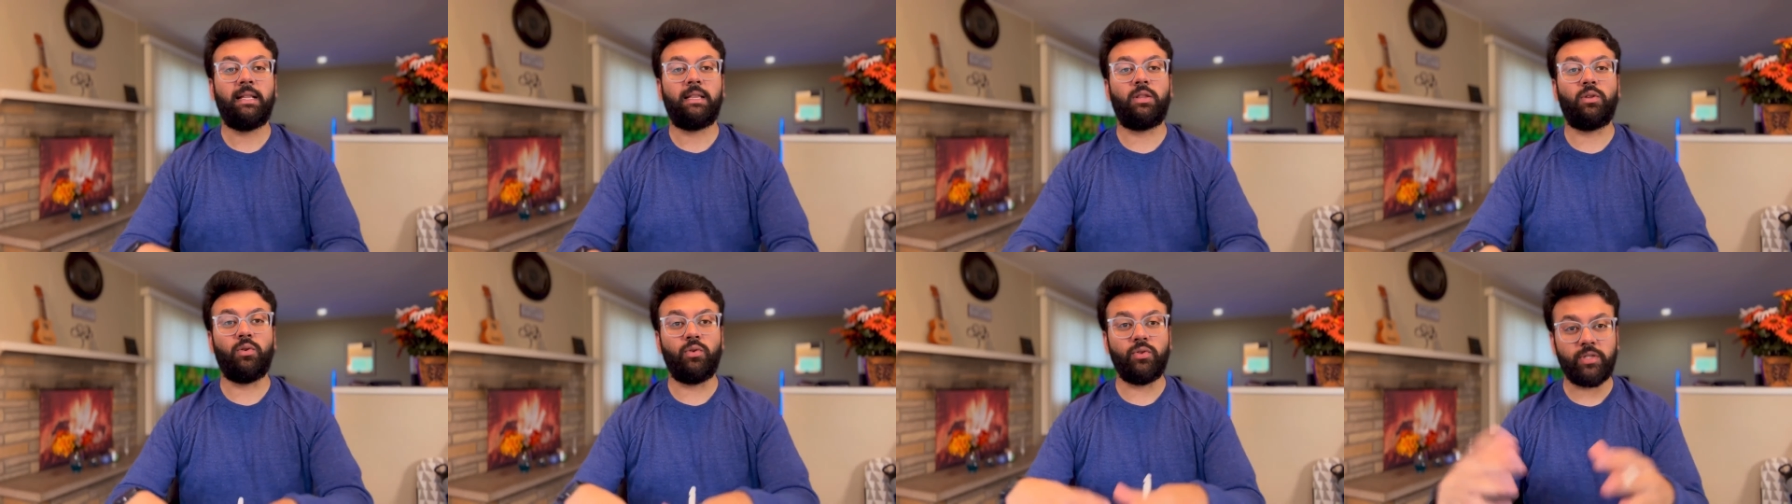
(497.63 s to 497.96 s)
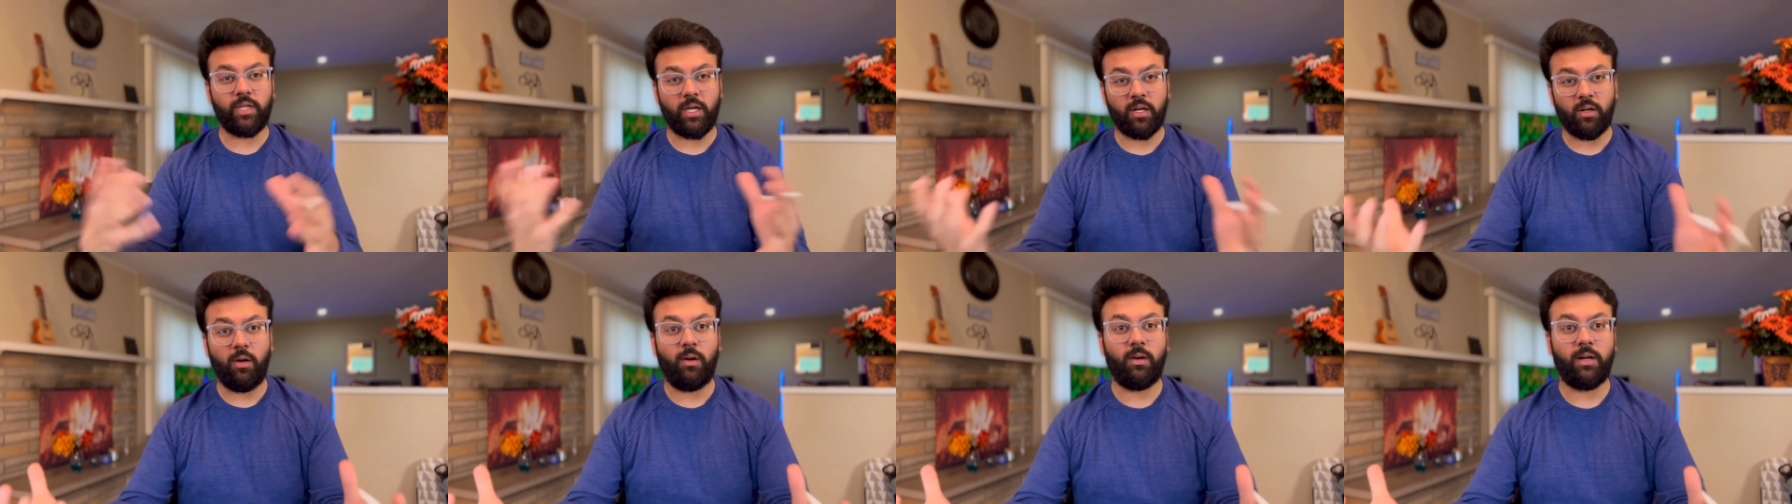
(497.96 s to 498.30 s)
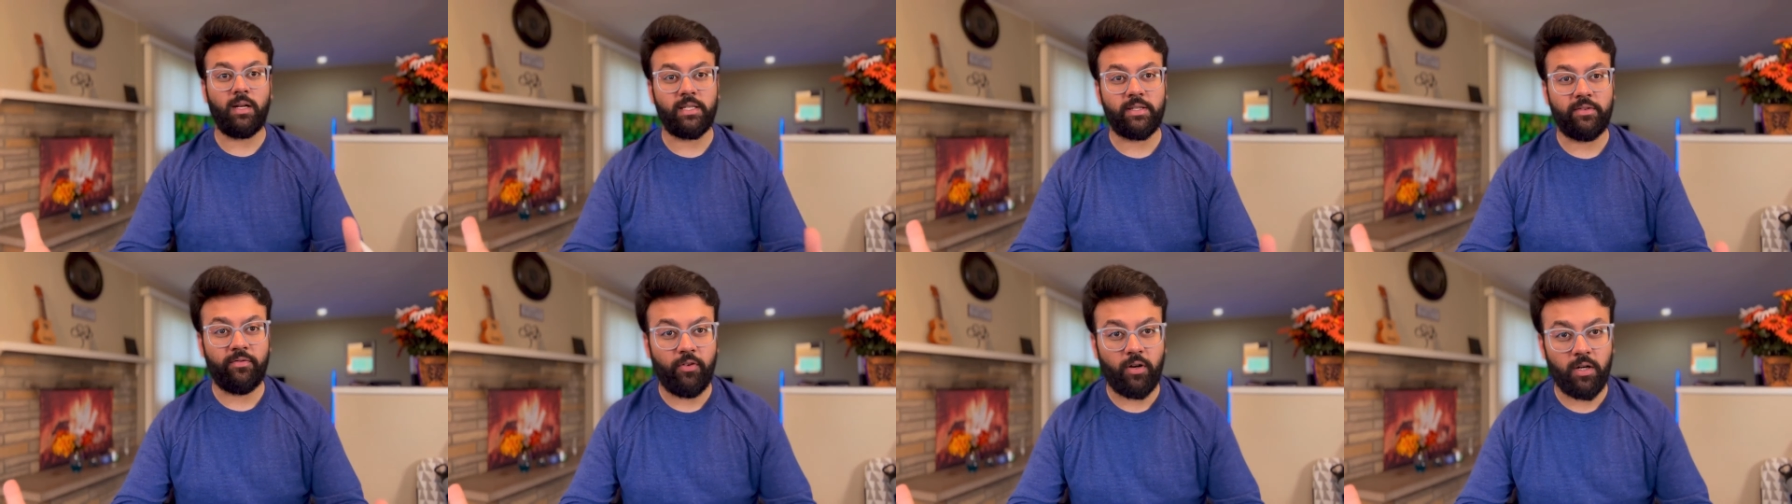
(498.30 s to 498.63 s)
Those are called
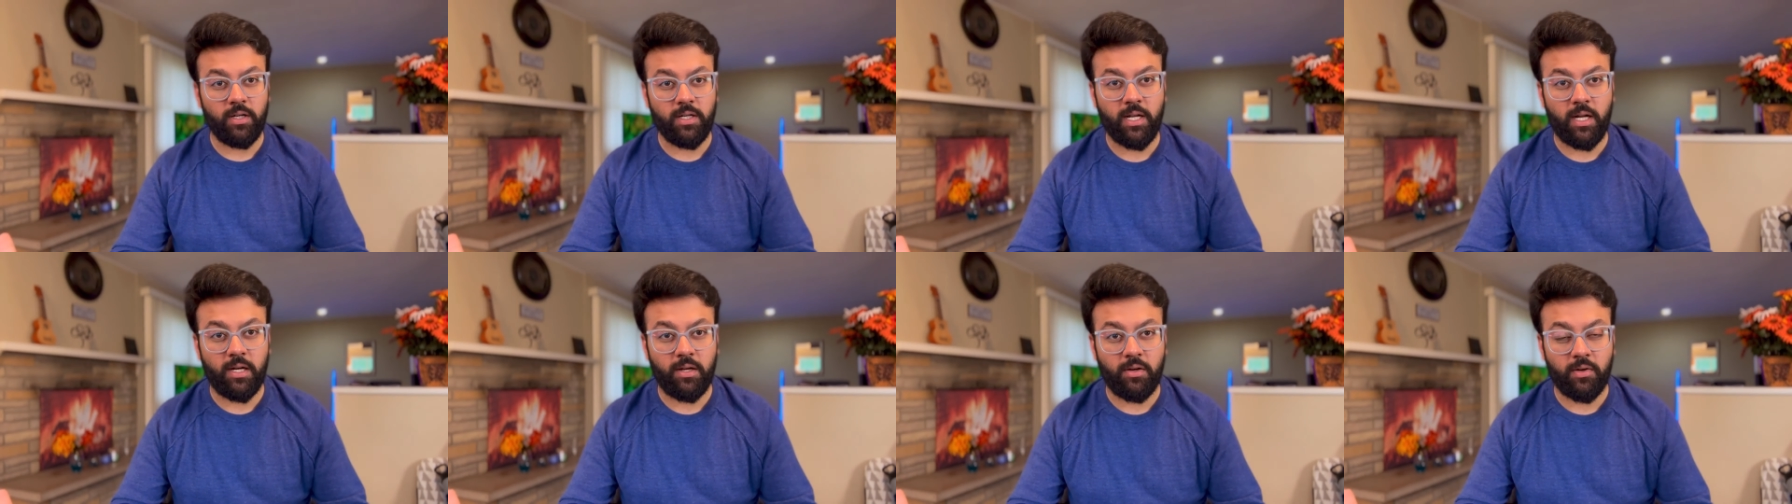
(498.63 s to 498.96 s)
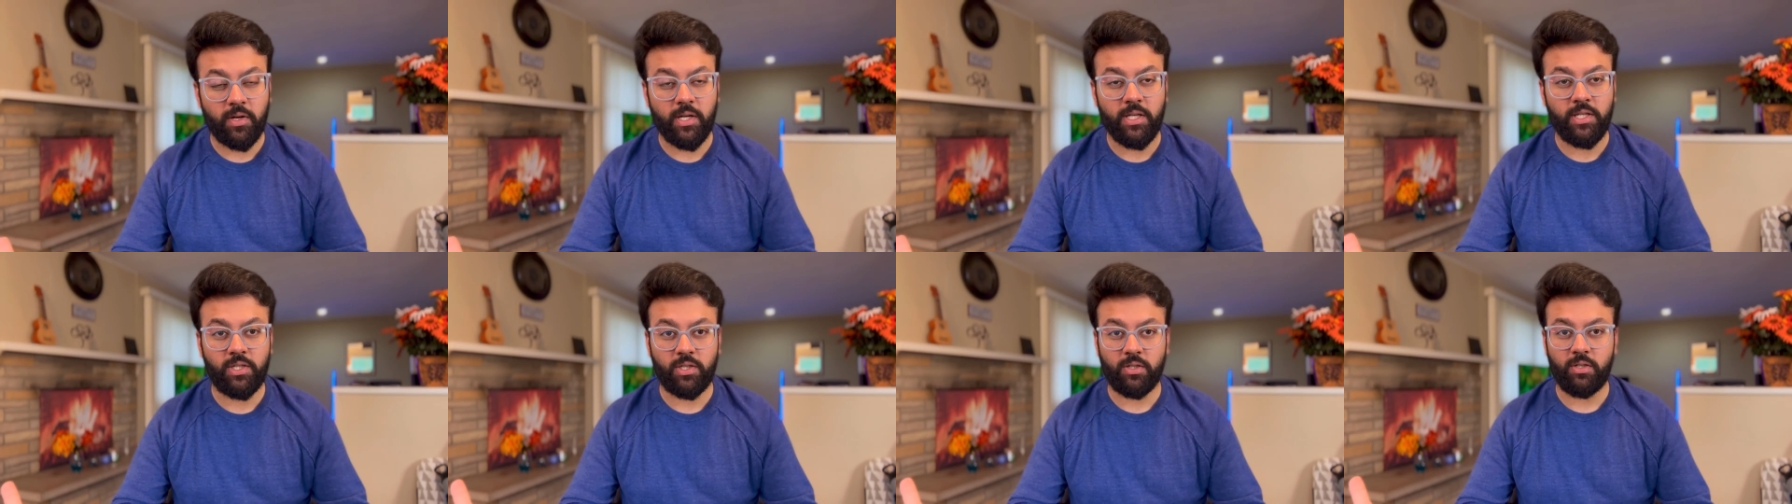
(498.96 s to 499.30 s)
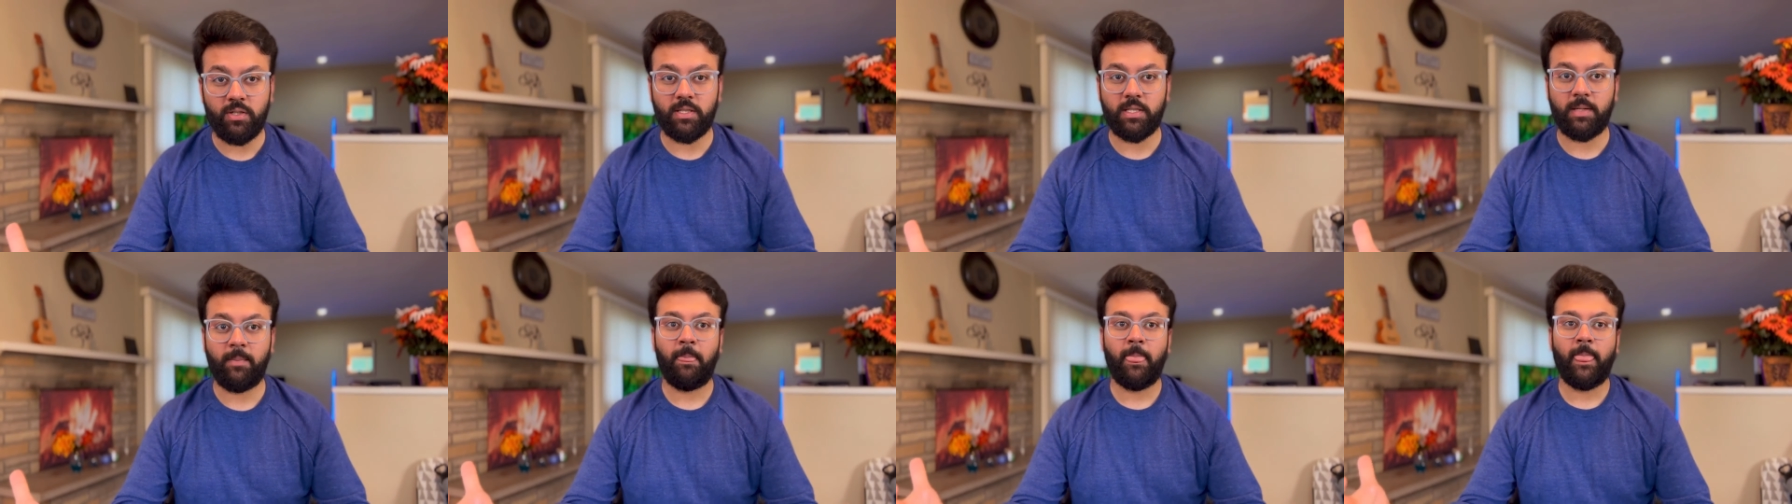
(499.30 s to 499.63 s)
as funded
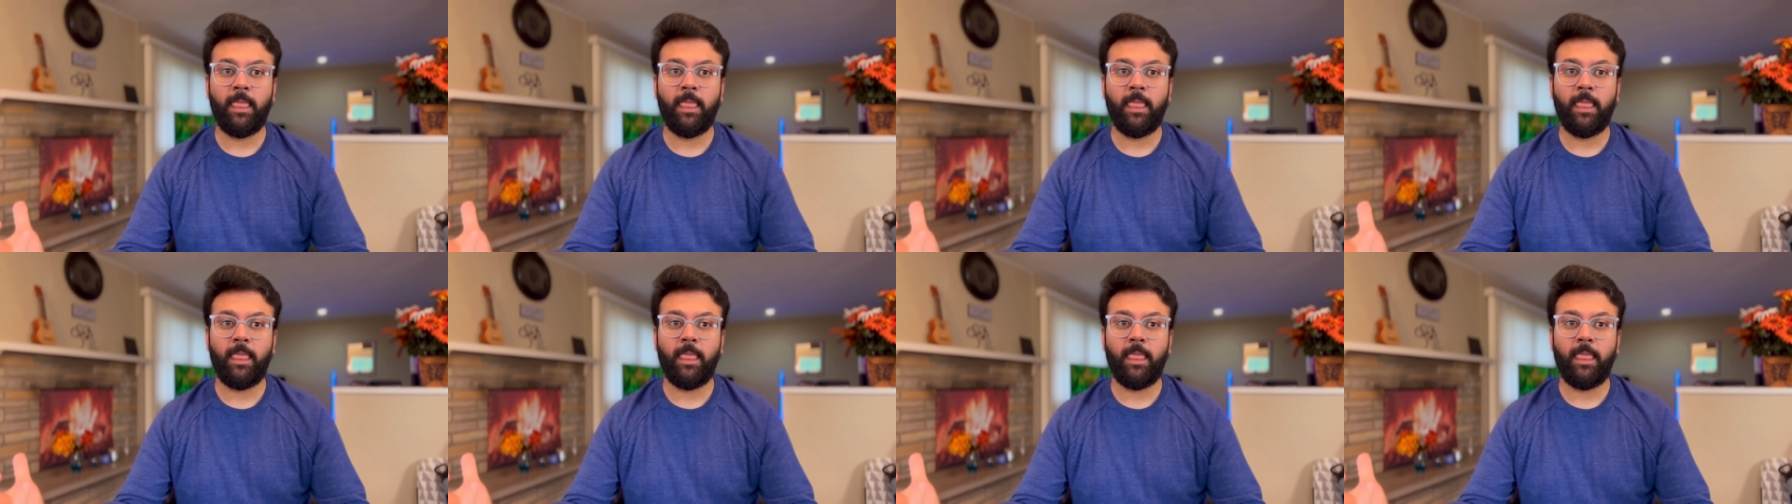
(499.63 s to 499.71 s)
research.